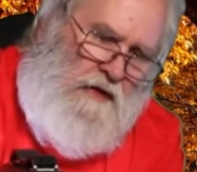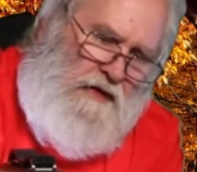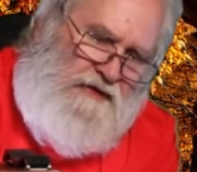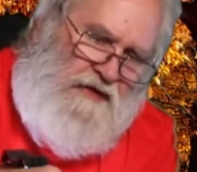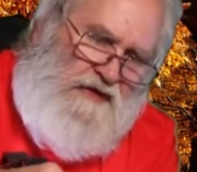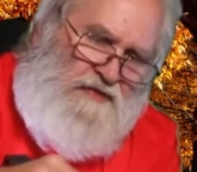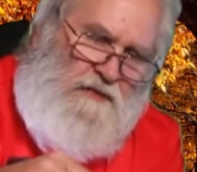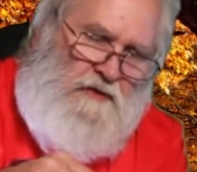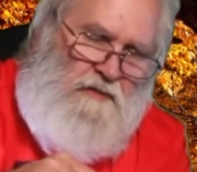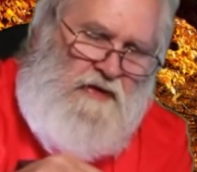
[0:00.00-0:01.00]
It takes
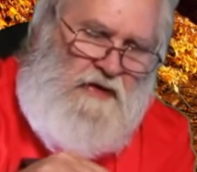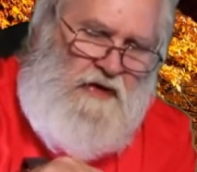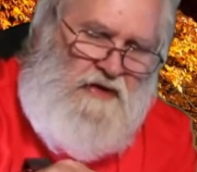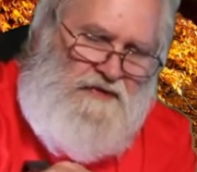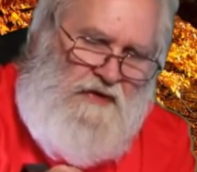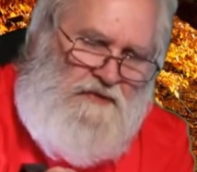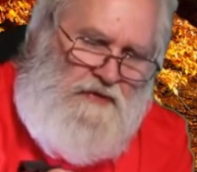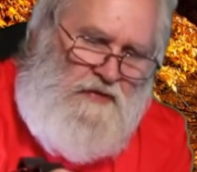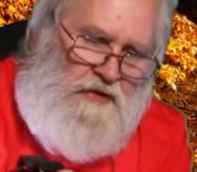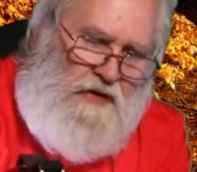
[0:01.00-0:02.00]
me a minute, guys. I'm
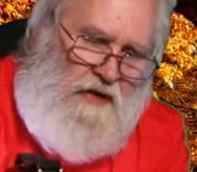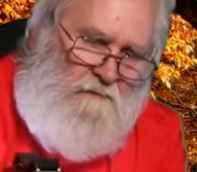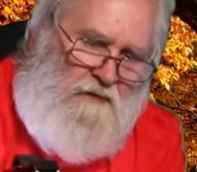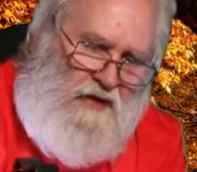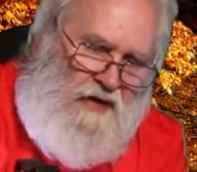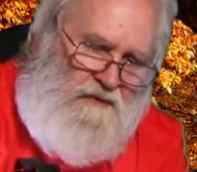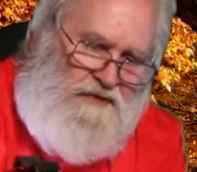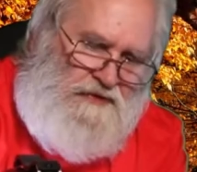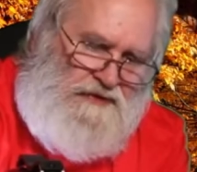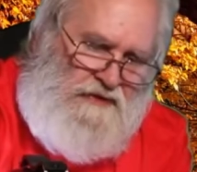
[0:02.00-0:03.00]
sorry. I'm
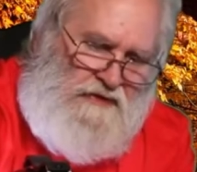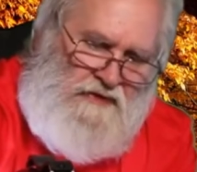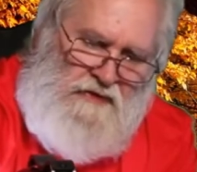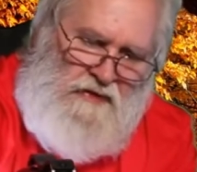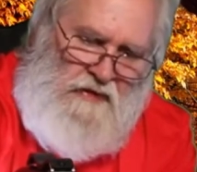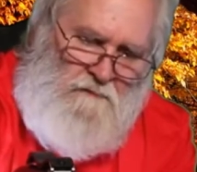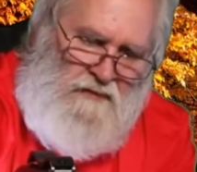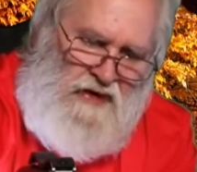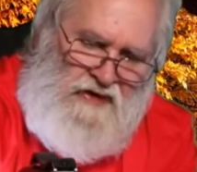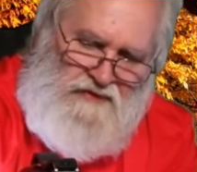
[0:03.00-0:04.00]
just
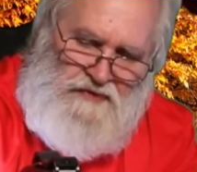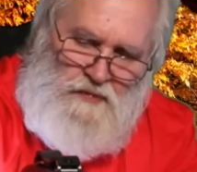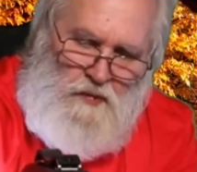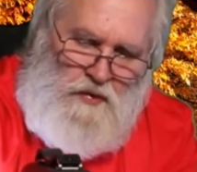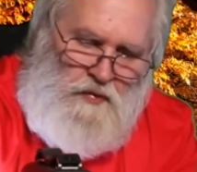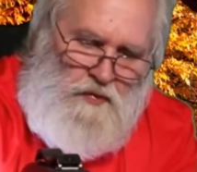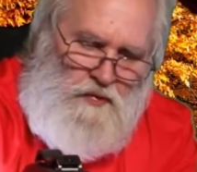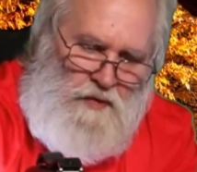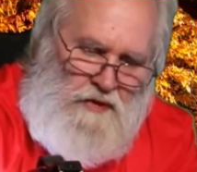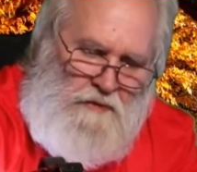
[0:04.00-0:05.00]
my hands don't work
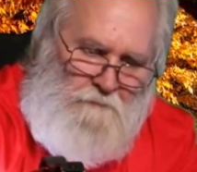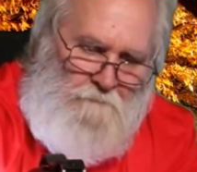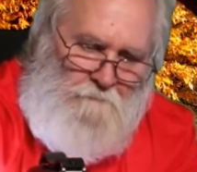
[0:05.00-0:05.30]
real well.